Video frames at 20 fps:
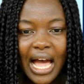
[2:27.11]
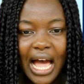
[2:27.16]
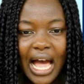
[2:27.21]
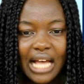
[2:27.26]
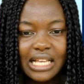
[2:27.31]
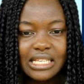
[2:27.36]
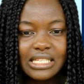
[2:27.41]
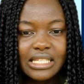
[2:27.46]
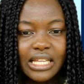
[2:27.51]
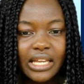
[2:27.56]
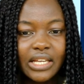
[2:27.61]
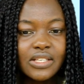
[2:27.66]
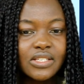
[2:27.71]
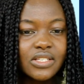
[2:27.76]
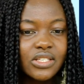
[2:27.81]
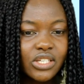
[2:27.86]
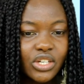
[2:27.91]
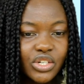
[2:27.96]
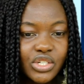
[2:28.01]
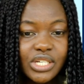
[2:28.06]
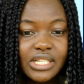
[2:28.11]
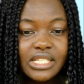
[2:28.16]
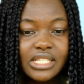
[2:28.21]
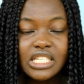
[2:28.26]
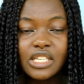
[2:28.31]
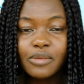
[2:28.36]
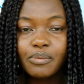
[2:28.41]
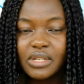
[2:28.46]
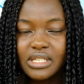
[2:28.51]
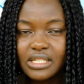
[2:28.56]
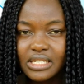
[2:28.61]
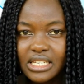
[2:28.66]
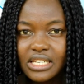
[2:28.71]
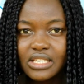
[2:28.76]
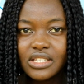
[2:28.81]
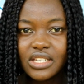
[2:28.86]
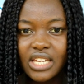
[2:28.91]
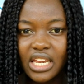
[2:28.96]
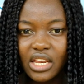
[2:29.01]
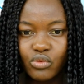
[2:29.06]
as the insurgency
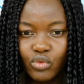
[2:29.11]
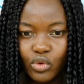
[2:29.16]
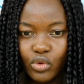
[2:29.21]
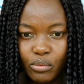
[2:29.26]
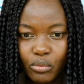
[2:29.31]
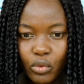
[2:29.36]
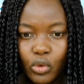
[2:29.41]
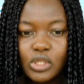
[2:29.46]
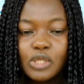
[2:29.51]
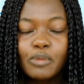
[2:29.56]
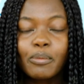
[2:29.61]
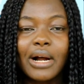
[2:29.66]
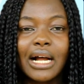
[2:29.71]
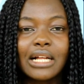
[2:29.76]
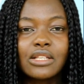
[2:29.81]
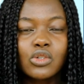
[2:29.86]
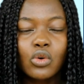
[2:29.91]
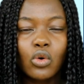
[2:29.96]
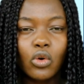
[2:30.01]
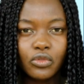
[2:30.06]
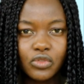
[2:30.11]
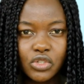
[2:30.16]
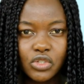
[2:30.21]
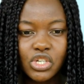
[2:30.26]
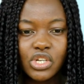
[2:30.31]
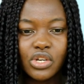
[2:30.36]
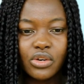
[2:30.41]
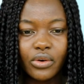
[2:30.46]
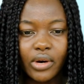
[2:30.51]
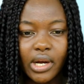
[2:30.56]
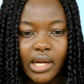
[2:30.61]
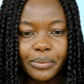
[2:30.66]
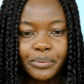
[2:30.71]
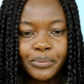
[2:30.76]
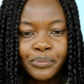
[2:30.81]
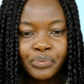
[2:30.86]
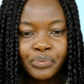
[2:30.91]
persists in remote parts of Tigray.